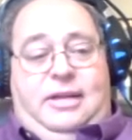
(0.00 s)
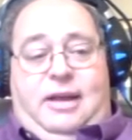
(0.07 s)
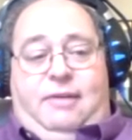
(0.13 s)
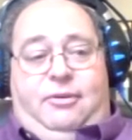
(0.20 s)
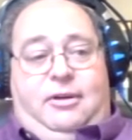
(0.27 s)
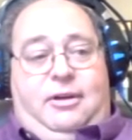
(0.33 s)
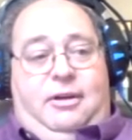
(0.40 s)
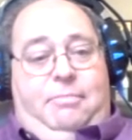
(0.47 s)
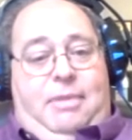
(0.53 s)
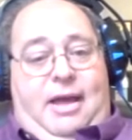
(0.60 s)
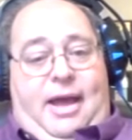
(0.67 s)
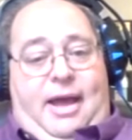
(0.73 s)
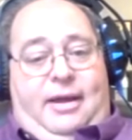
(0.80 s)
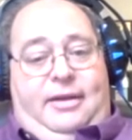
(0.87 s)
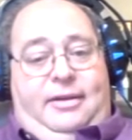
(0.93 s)
if we
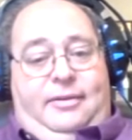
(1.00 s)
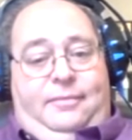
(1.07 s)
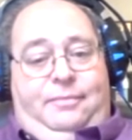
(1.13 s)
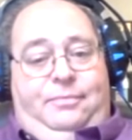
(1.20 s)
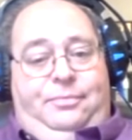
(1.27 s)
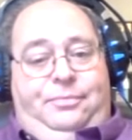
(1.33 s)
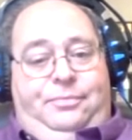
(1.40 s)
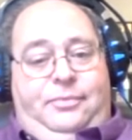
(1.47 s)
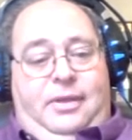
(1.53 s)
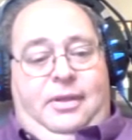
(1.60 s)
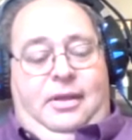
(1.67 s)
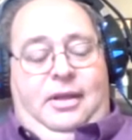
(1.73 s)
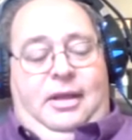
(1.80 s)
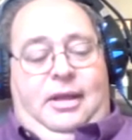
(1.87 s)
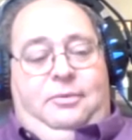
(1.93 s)
choose
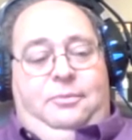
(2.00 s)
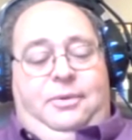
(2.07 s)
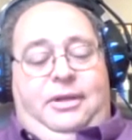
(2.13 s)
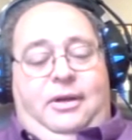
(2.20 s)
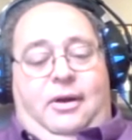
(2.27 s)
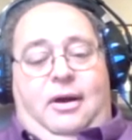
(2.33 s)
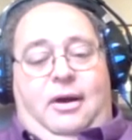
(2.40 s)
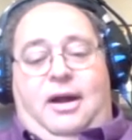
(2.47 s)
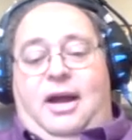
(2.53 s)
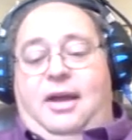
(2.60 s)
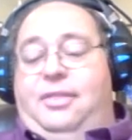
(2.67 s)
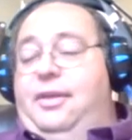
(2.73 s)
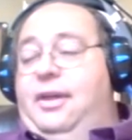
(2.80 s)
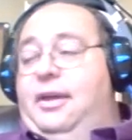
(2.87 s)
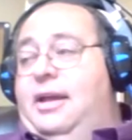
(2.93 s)
autocracy
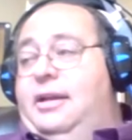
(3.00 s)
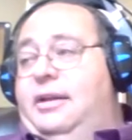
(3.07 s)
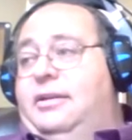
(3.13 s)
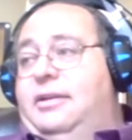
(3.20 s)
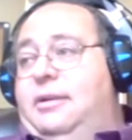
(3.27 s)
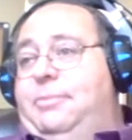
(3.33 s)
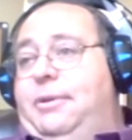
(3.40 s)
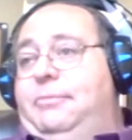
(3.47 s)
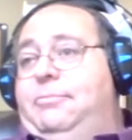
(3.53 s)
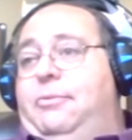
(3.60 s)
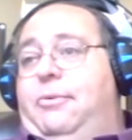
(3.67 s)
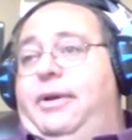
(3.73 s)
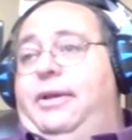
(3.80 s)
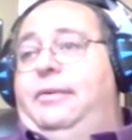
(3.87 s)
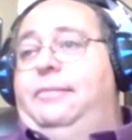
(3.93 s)
because
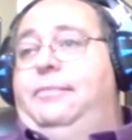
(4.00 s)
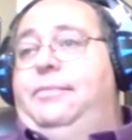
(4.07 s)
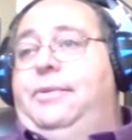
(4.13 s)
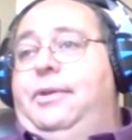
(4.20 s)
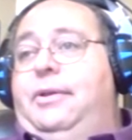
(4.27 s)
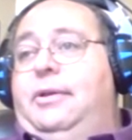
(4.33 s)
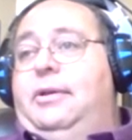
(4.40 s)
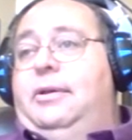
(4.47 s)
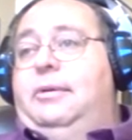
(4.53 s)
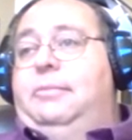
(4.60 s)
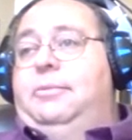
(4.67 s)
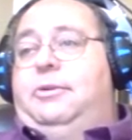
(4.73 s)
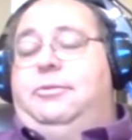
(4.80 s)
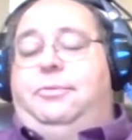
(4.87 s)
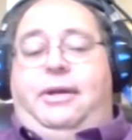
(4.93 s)
it's something different,
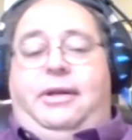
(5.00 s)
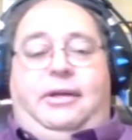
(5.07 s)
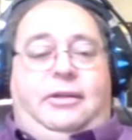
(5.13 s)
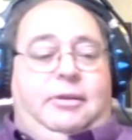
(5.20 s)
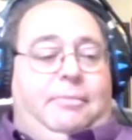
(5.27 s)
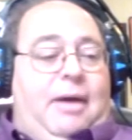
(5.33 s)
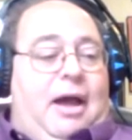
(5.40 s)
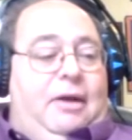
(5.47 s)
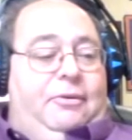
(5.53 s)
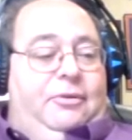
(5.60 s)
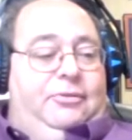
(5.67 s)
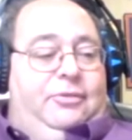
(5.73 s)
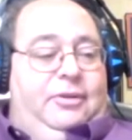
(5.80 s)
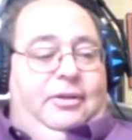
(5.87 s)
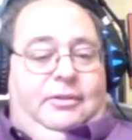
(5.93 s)
maybe it'll
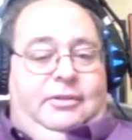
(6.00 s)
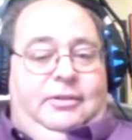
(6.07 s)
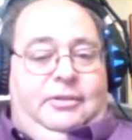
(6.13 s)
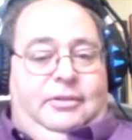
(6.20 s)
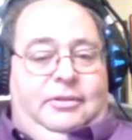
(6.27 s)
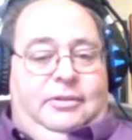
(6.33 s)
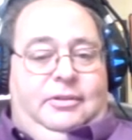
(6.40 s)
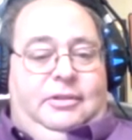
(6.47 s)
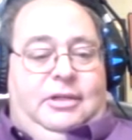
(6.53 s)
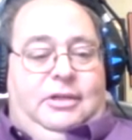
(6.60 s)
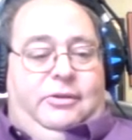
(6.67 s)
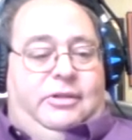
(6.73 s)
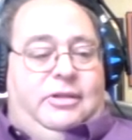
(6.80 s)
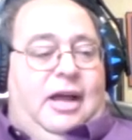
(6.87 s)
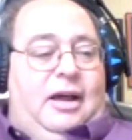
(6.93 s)
work better.
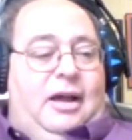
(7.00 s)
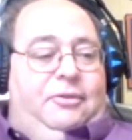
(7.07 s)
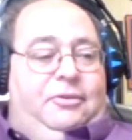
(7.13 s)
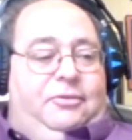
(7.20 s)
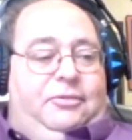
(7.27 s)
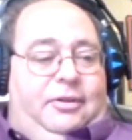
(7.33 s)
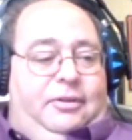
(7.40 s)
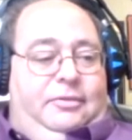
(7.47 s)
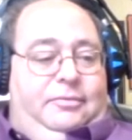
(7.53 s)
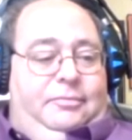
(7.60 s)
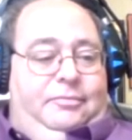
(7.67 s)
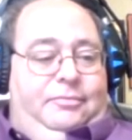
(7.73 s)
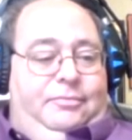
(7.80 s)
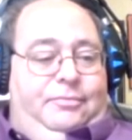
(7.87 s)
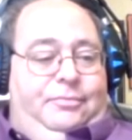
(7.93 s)
We
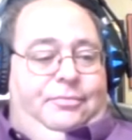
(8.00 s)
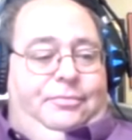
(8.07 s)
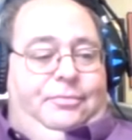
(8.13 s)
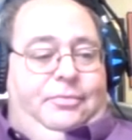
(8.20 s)
may never